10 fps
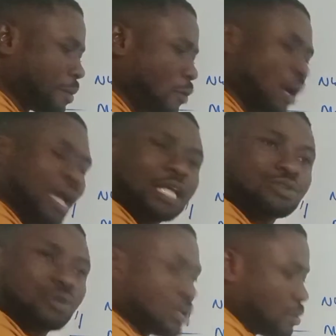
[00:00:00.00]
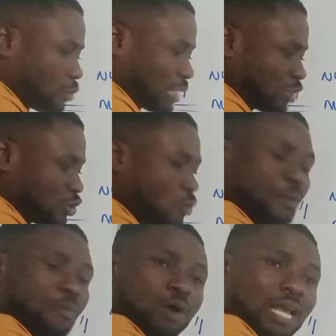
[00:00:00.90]
will be more potassium
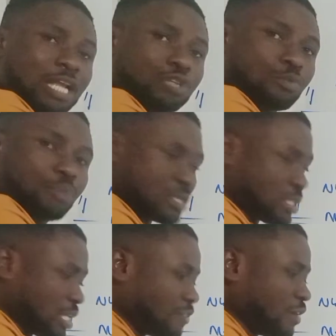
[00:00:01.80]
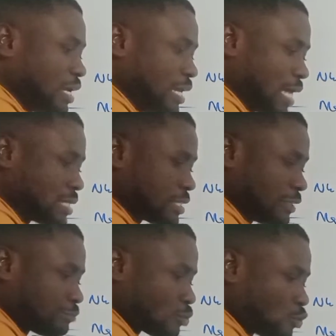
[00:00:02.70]
will be more electropositive,
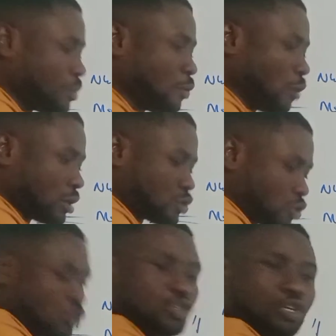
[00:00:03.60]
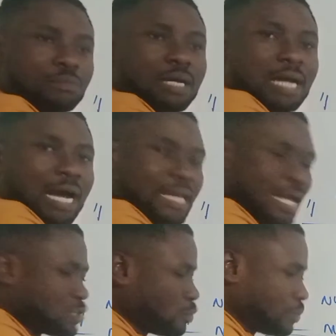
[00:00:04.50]
next will be what? Sodium, and
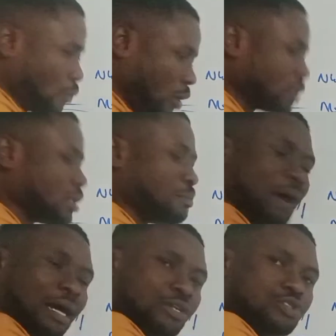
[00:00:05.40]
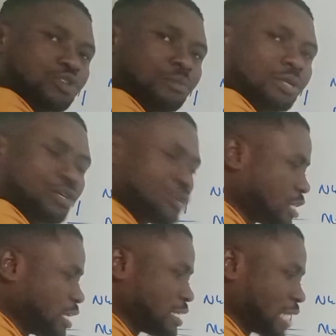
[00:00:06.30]
next will be what? Magnesium. The
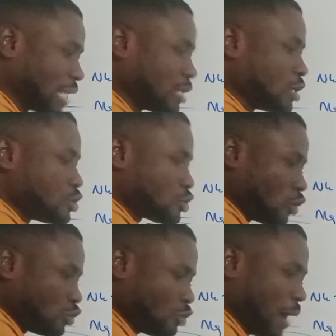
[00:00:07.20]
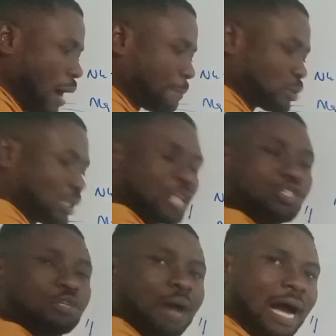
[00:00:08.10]
reason is that sodium and
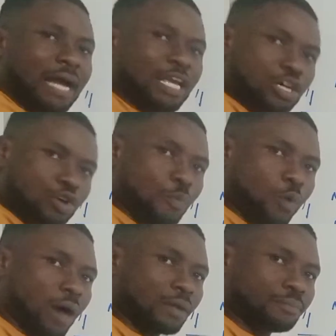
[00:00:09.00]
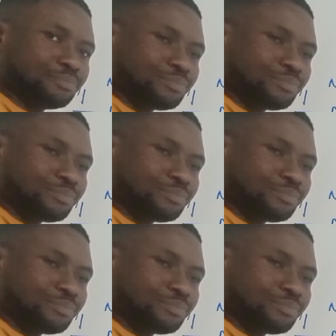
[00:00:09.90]
potassium are in group 1.